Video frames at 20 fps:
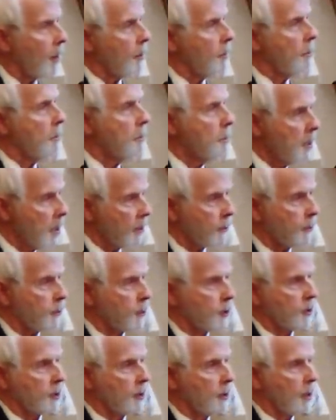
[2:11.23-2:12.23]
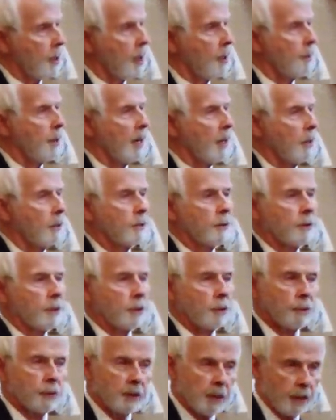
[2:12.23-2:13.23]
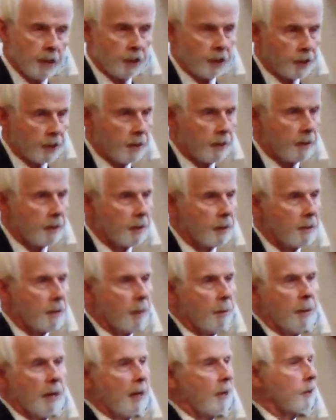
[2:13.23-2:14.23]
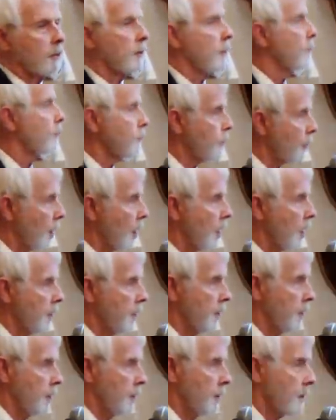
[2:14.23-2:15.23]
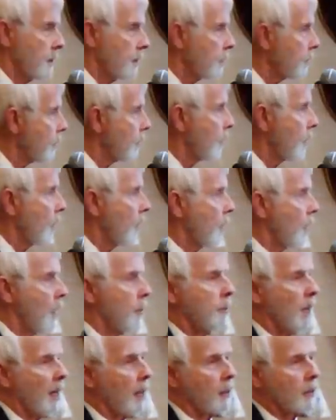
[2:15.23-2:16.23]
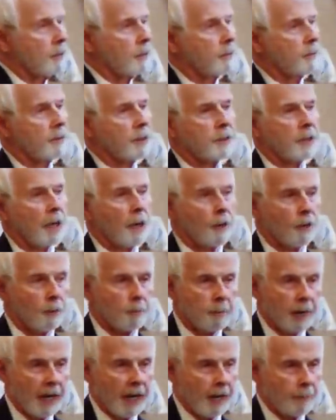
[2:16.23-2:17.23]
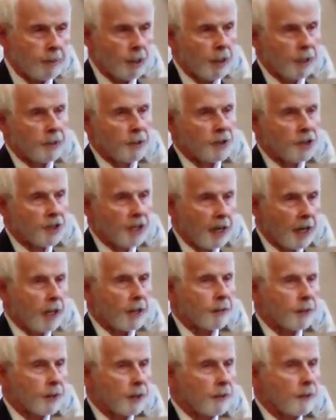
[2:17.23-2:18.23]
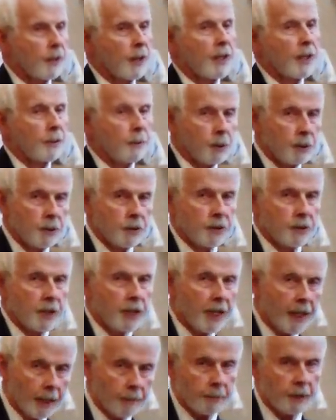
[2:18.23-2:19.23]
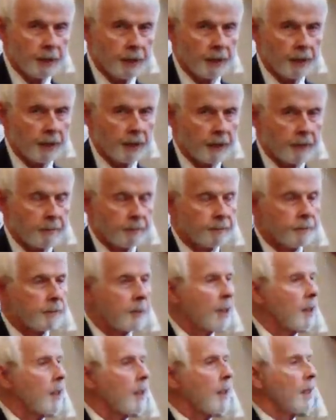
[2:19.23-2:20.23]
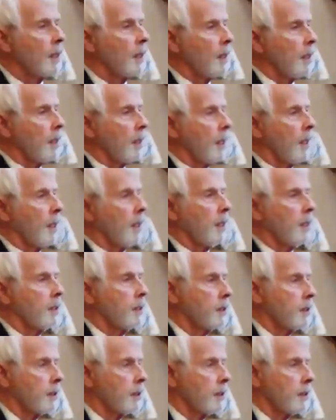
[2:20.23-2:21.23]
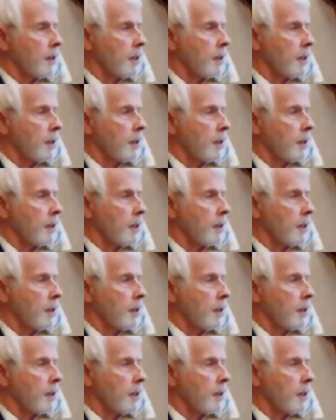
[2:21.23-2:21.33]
myths about the creation, about the flood, about the Tower of Babel and the scattering of languages that happened there. And